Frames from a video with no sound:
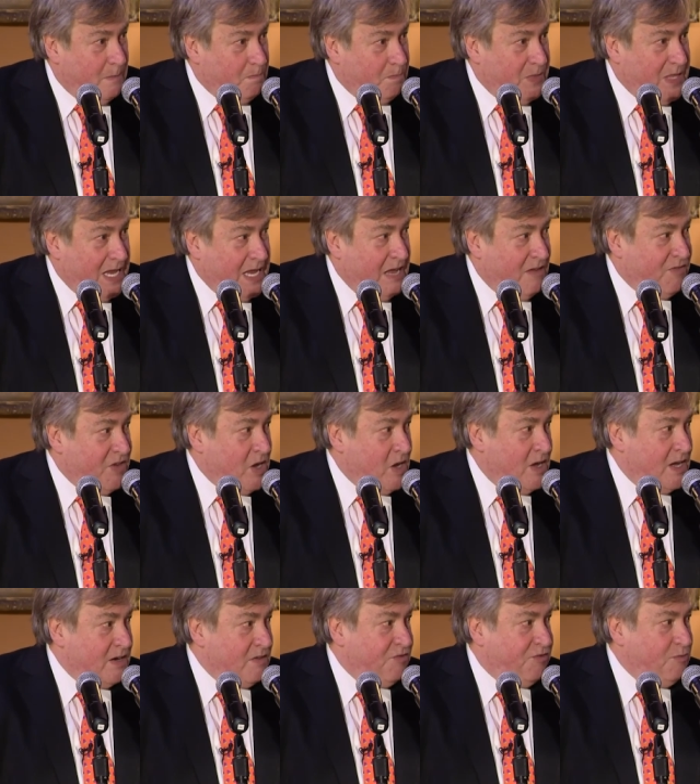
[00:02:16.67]
They have
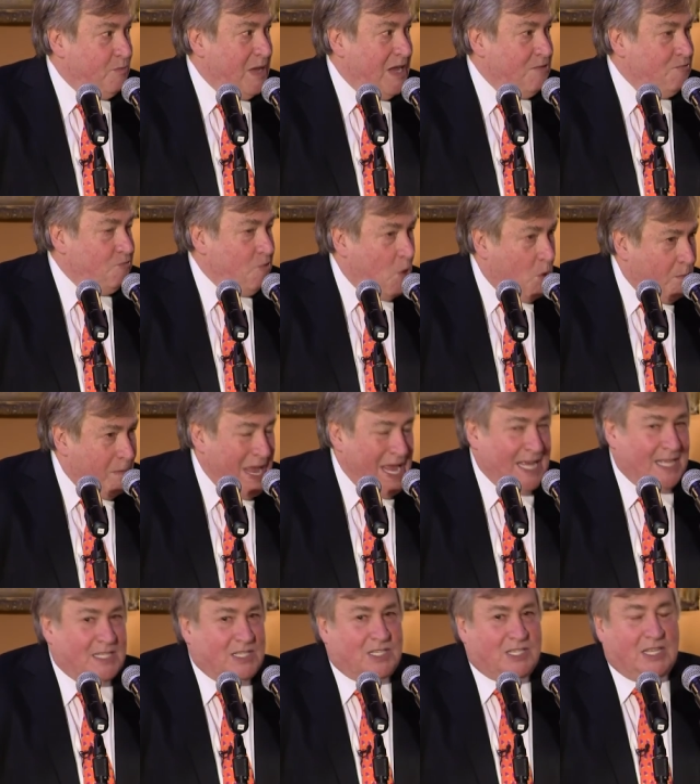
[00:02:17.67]
gone from a
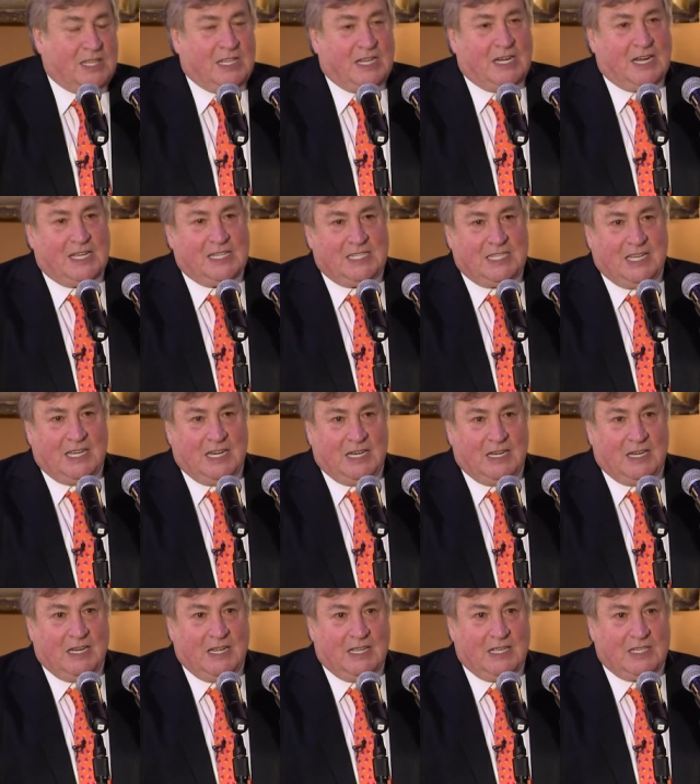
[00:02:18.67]
romance in the
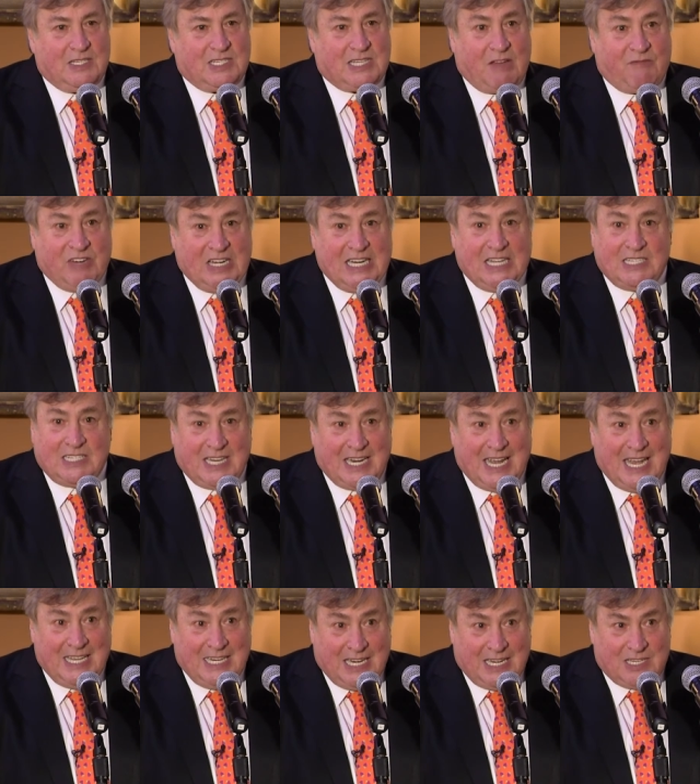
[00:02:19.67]
1970s and
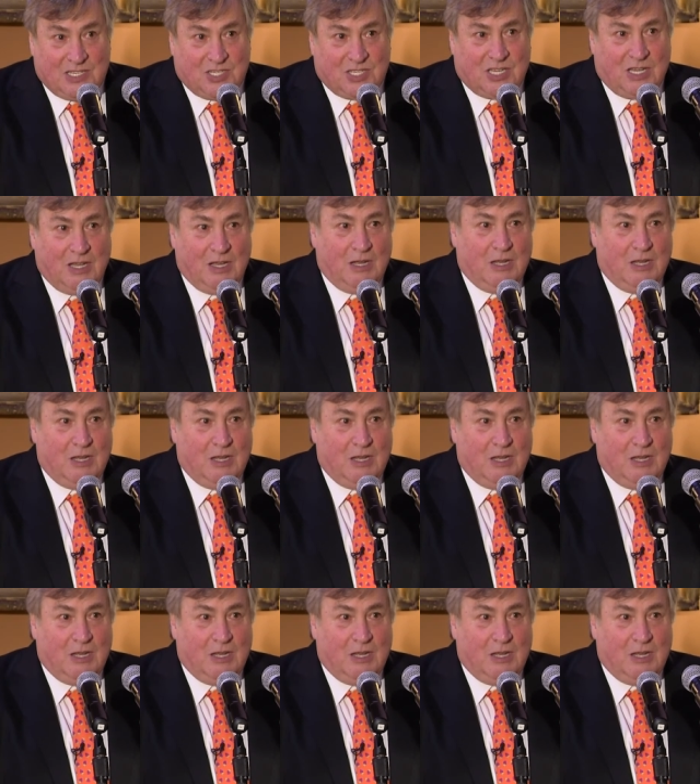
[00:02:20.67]
80s